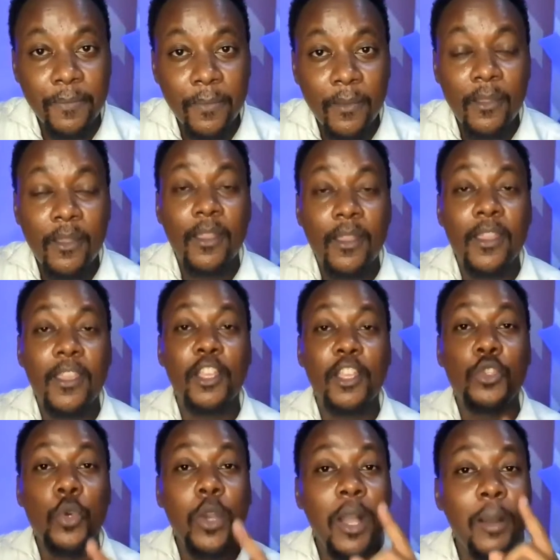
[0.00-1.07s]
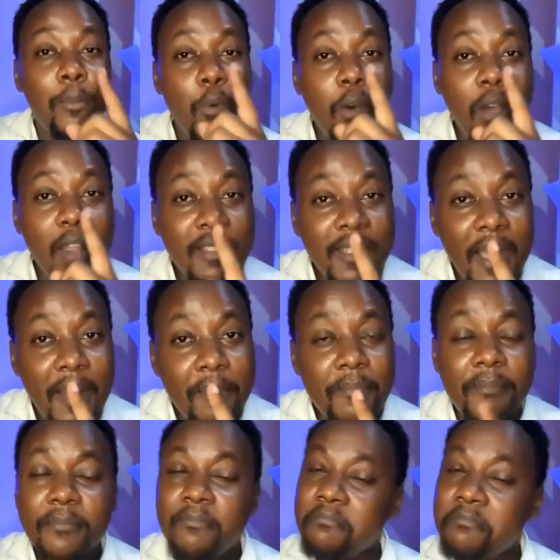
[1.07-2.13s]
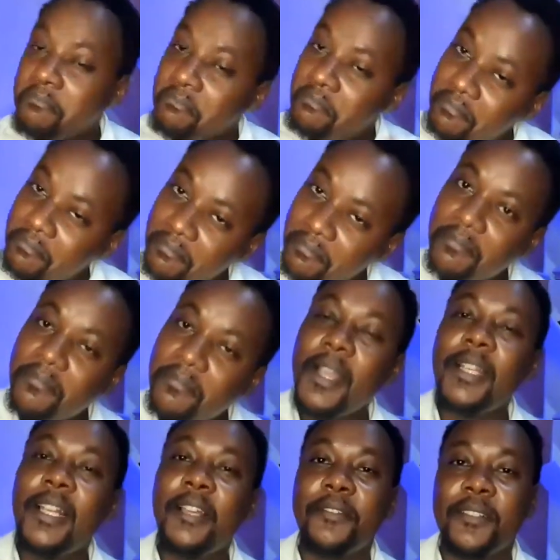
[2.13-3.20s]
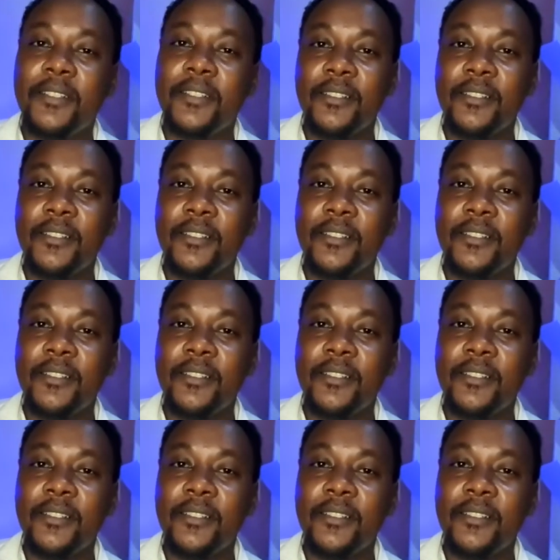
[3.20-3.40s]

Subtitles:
He took up one term and left.